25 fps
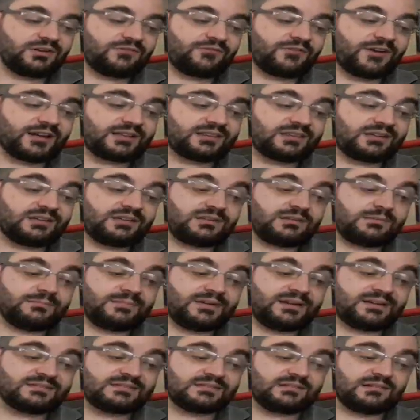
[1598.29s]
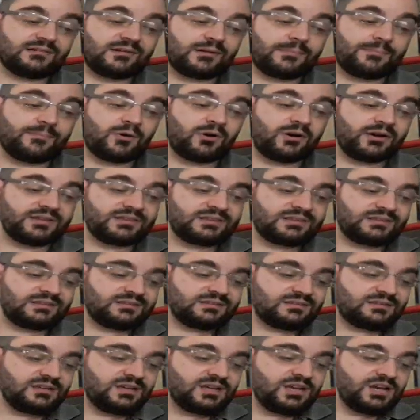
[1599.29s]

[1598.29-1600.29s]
the frightened mercenary pointed.